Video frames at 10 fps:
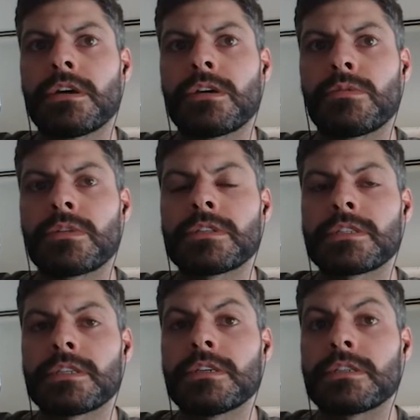Once
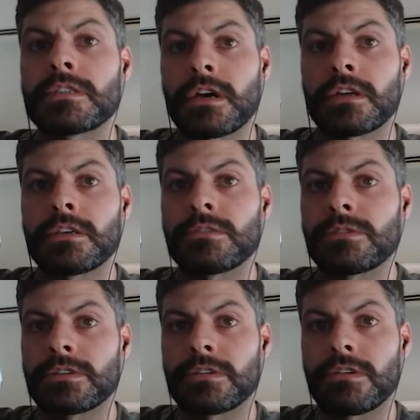C does not equal
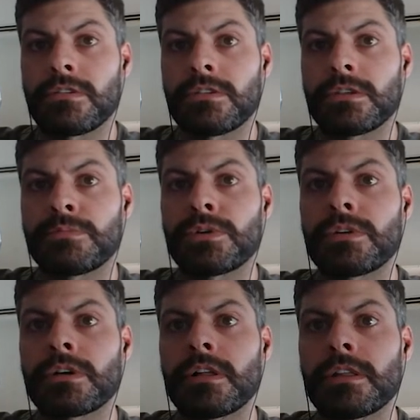0, the
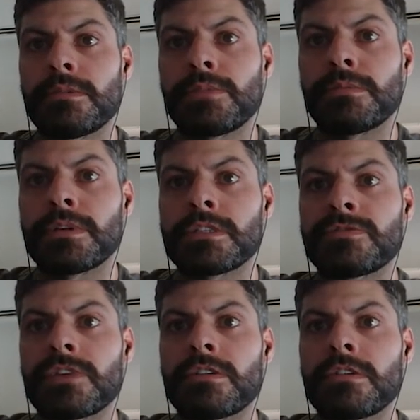protocol implements
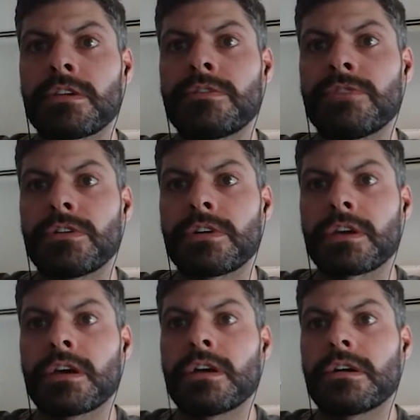federated voting
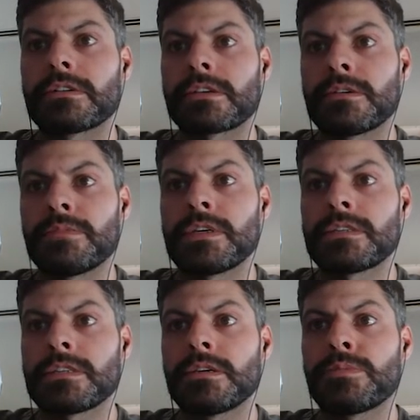on commit
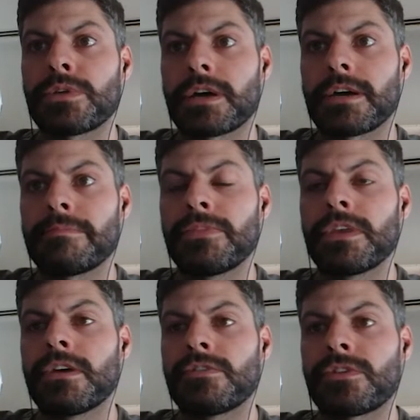C prime
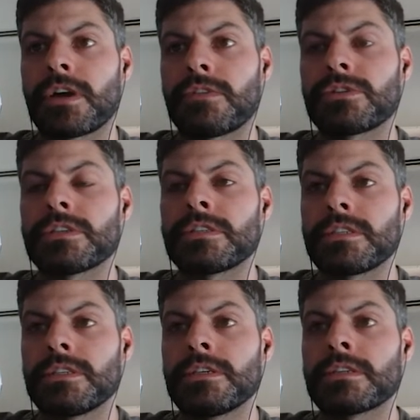for every
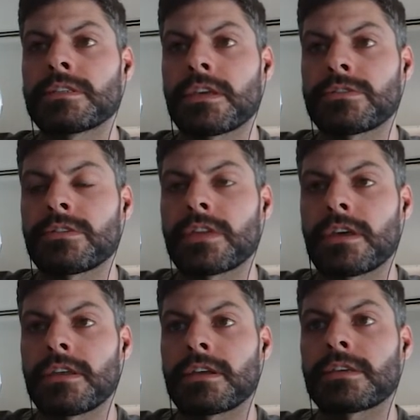C is lesser
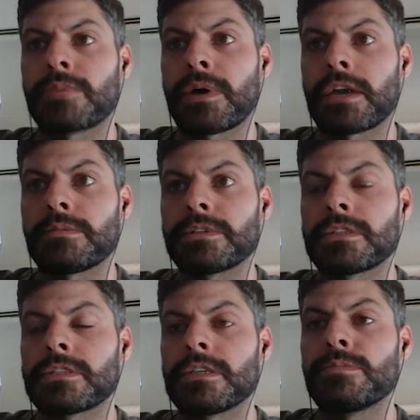than and compatible to
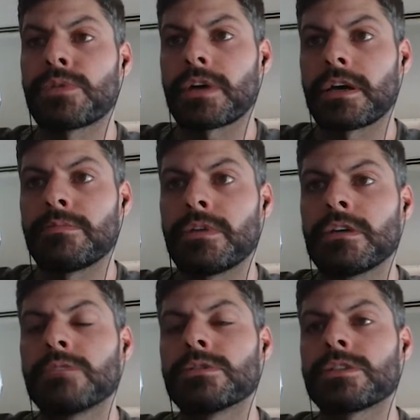C prime,
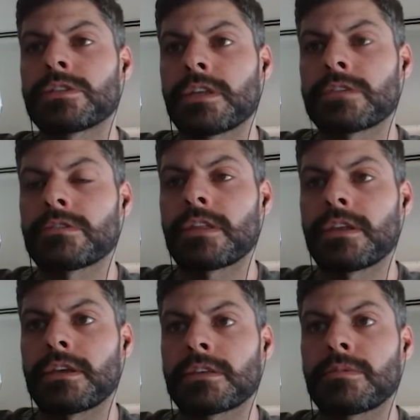which is lesser than
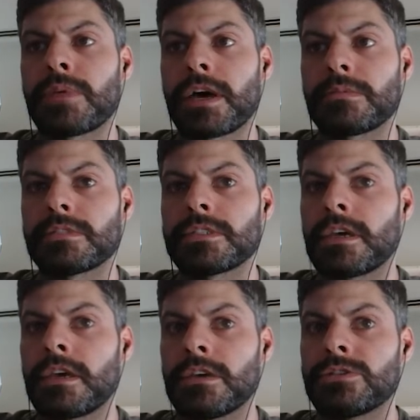and compatible
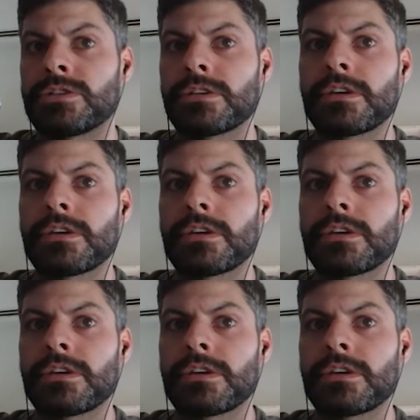to H.